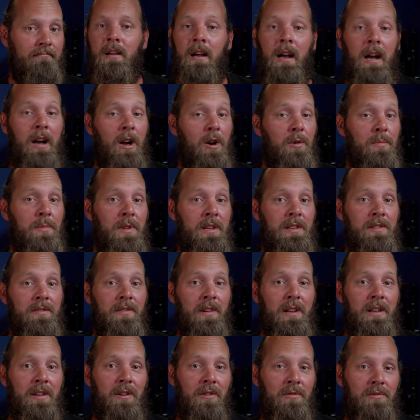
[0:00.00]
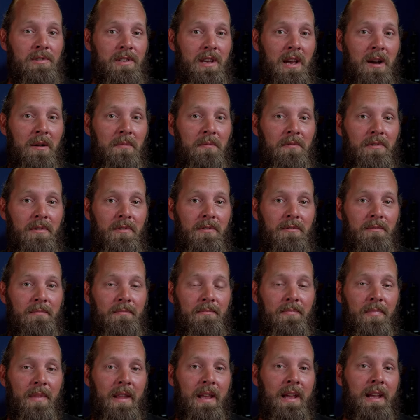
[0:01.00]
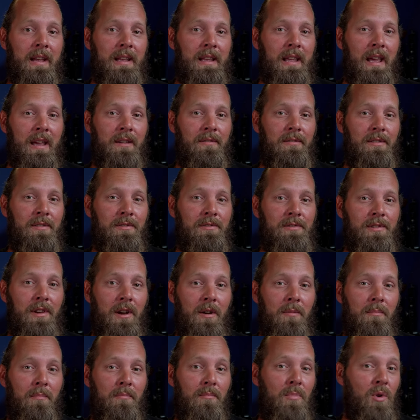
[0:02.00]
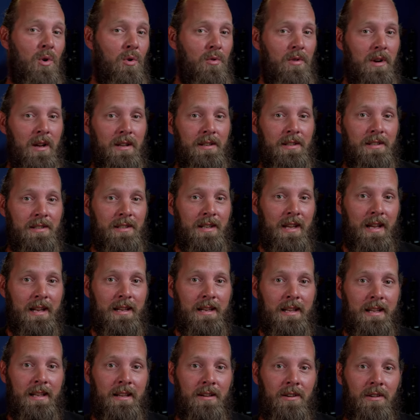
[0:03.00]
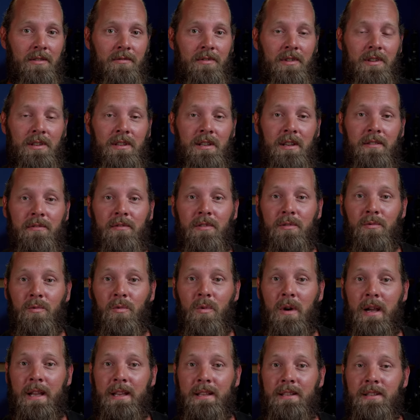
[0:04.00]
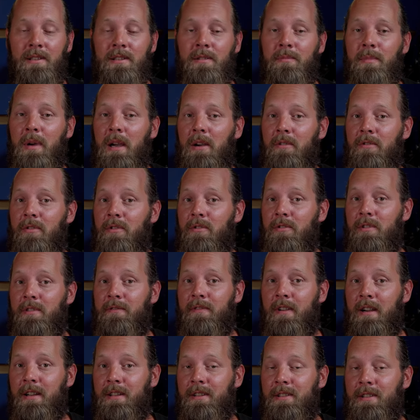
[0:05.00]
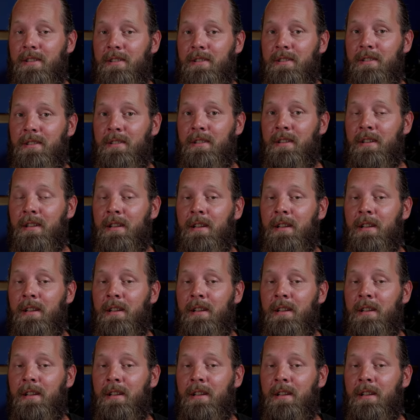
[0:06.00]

I hope this video was helpful and gave you some more understanding of the different ways to power your devices.